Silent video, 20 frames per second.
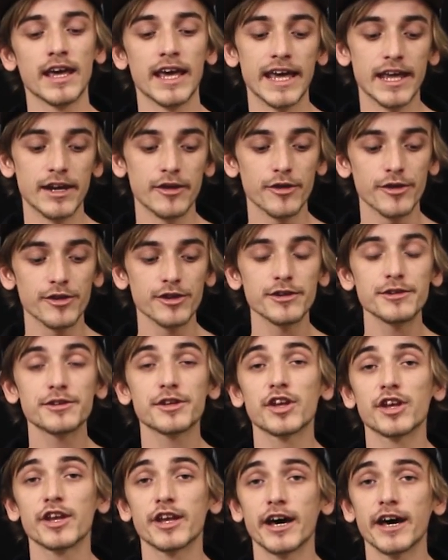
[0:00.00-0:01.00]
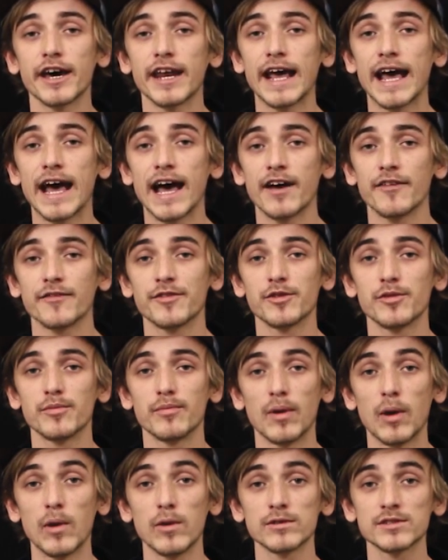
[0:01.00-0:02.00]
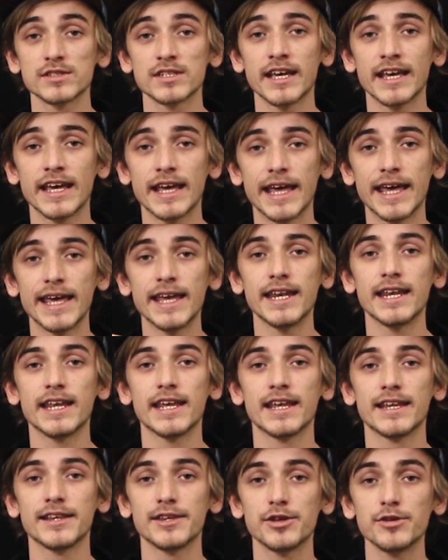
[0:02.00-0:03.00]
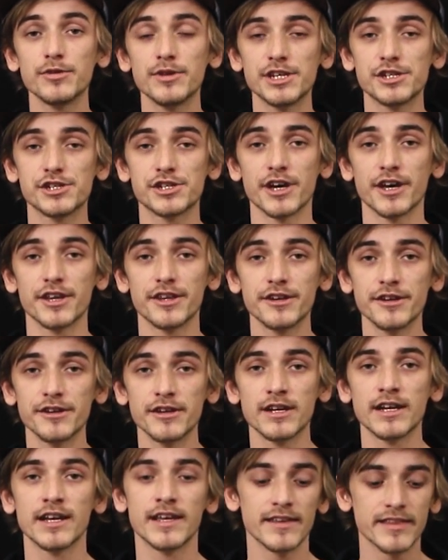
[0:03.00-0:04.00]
In order to not have the balls hit into each other,